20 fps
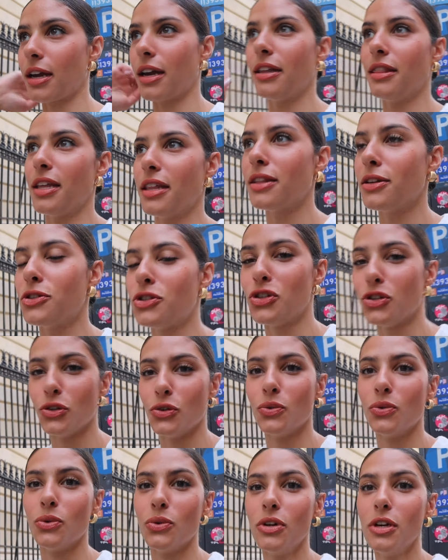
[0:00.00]
and then the
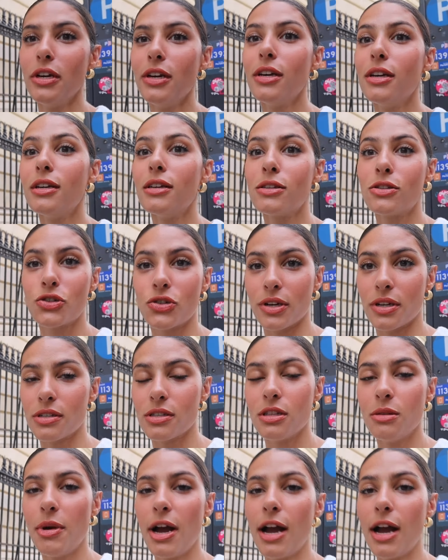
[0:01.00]
two strings in the